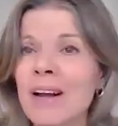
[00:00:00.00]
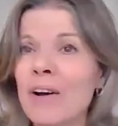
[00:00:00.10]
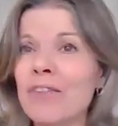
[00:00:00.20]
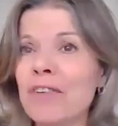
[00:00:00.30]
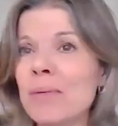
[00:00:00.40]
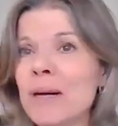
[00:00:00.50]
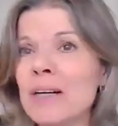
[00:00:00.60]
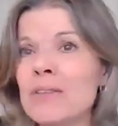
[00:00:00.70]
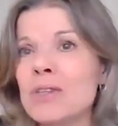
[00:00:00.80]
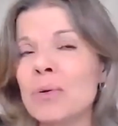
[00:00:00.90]
of
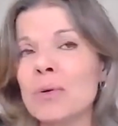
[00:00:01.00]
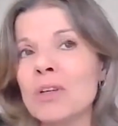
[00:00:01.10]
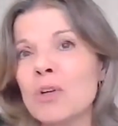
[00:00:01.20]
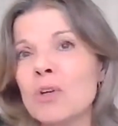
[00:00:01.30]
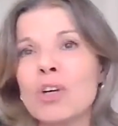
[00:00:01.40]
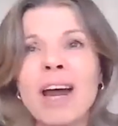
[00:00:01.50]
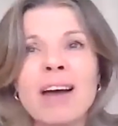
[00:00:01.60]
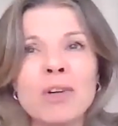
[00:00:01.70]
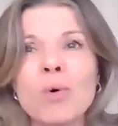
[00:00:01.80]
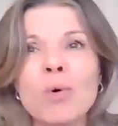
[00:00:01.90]
females that, you could
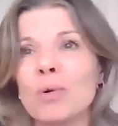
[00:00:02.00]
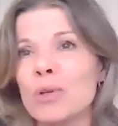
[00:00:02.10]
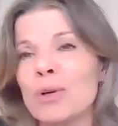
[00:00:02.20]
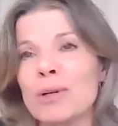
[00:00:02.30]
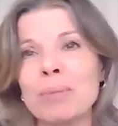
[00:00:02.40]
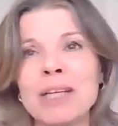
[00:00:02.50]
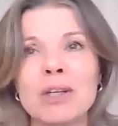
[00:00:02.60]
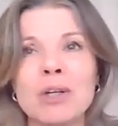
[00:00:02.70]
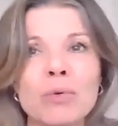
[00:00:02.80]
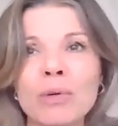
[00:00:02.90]
have it all. You could be
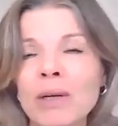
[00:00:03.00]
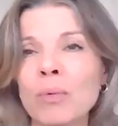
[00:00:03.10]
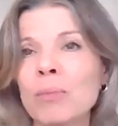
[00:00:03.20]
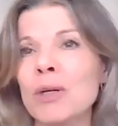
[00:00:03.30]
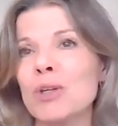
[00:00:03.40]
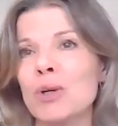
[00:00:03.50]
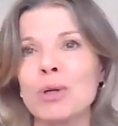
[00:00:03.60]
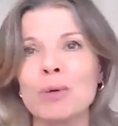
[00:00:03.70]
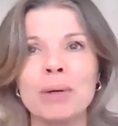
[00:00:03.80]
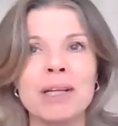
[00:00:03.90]
the career woman, you
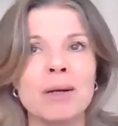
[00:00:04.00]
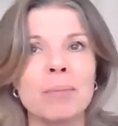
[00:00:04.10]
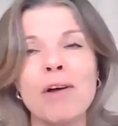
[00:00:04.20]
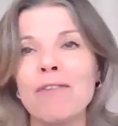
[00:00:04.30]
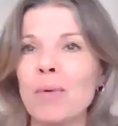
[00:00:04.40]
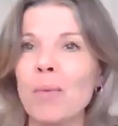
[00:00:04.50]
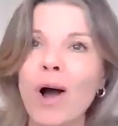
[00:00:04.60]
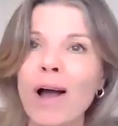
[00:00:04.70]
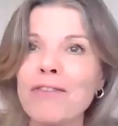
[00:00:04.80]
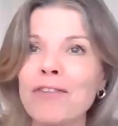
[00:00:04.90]
could be the perfect
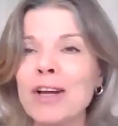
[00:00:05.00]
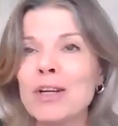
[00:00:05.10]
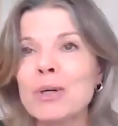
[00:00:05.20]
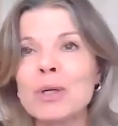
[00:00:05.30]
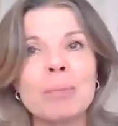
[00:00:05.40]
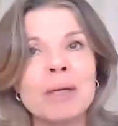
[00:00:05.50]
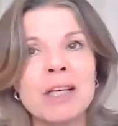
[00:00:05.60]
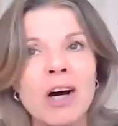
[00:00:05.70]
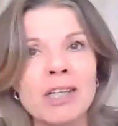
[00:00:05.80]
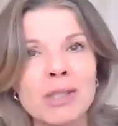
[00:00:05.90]
wife, you could be
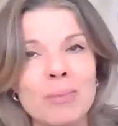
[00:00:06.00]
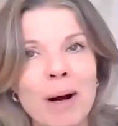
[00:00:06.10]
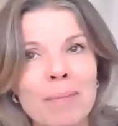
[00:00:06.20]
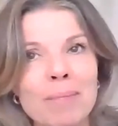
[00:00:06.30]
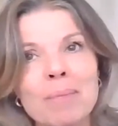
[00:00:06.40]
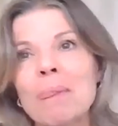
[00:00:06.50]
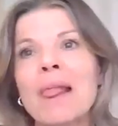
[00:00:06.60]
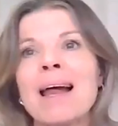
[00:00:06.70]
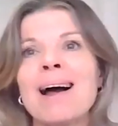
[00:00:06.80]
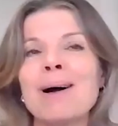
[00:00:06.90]
the ideal mum.
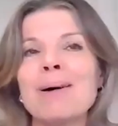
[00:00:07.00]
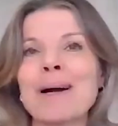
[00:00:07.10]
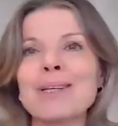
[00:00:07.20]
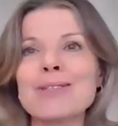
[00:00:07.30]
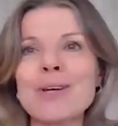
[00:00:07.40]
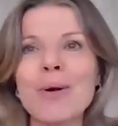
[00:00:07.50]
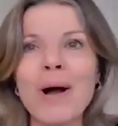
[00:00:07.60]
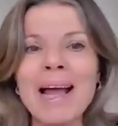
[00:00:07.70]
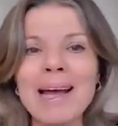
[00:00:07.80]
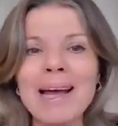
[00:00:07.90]
And so
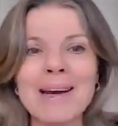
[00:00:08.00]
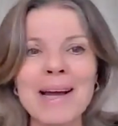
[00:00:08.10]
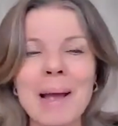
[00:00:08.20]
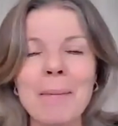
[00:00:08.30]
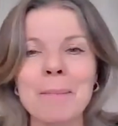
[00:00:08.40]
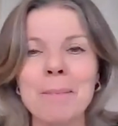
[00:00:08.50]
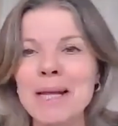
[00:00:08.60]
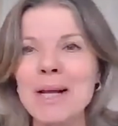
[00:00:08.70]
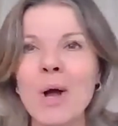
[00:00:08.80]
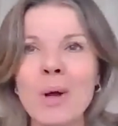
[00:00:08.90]
I had
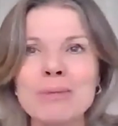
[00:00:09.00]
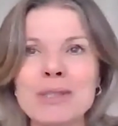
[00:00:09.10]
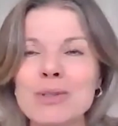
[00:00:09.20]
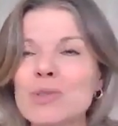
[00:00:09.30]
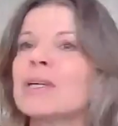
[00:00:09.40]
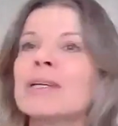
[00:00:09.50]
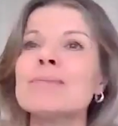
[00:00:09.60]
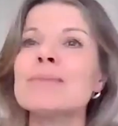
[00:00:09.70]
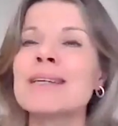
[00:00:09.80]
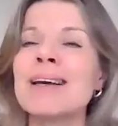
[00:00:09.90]
big hopes and
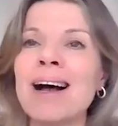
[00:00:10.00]
dreams,